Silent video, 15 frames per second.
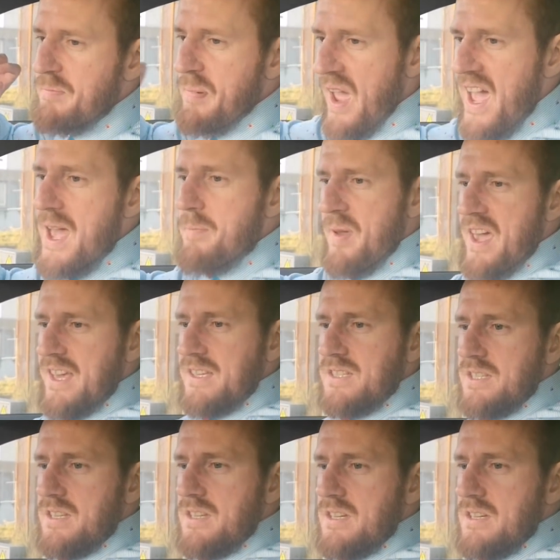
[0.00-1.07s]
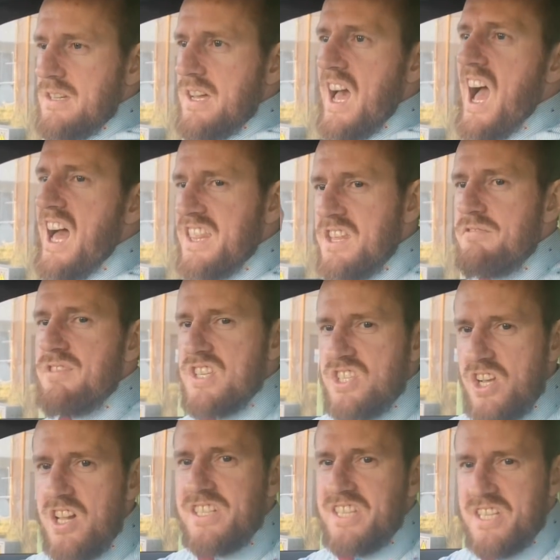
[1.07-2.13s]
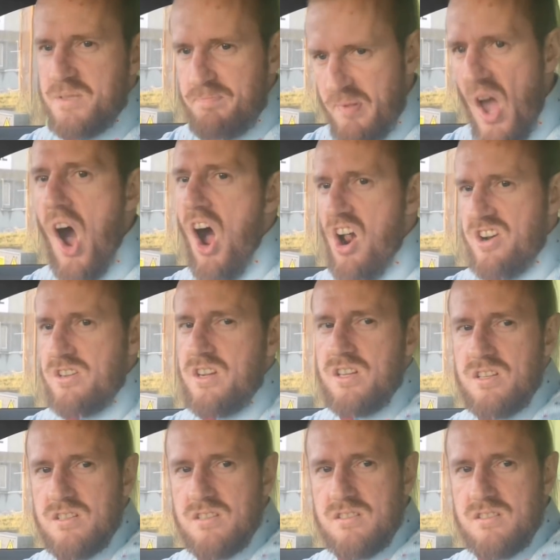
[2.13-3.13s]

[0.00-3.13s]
babies. And the result is Bjork.